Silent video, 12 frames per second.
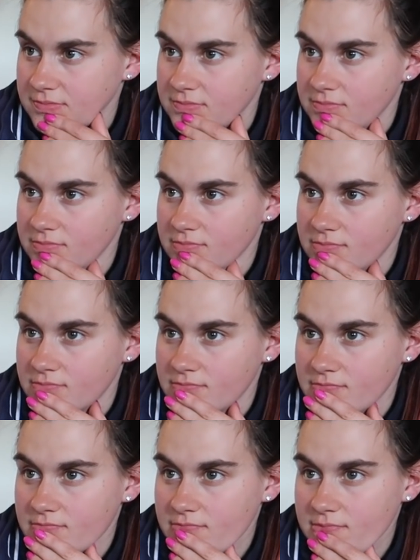
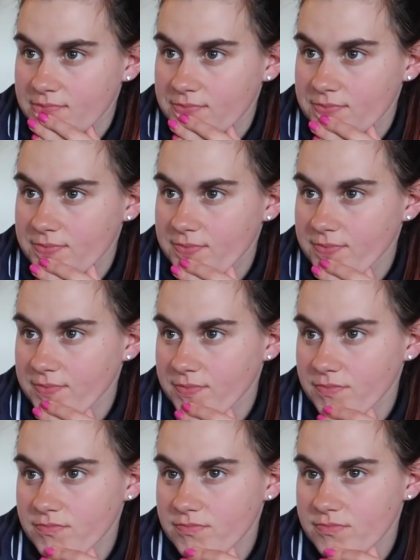
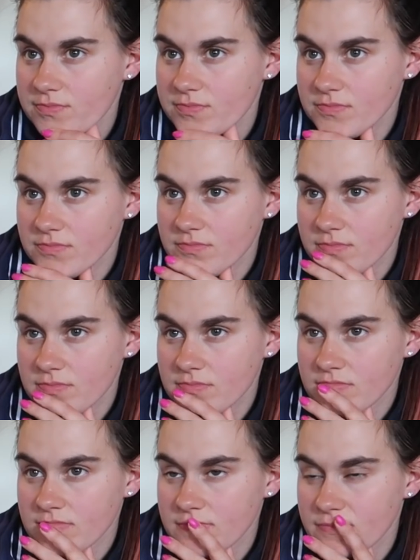
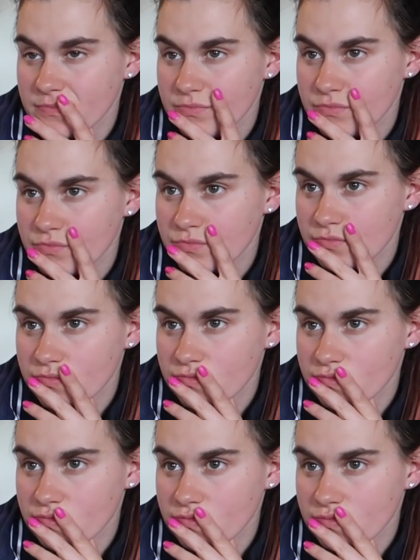
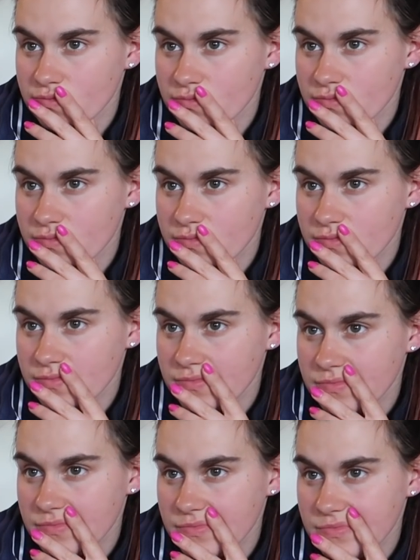
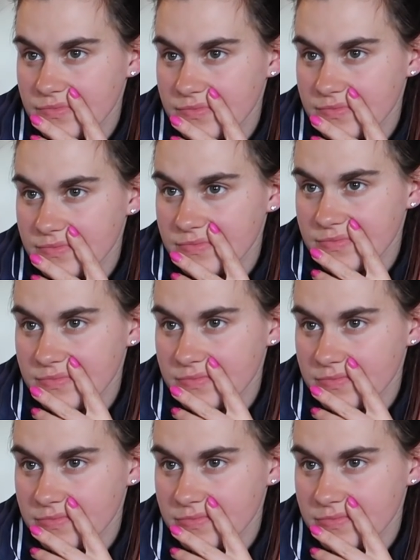[no speech]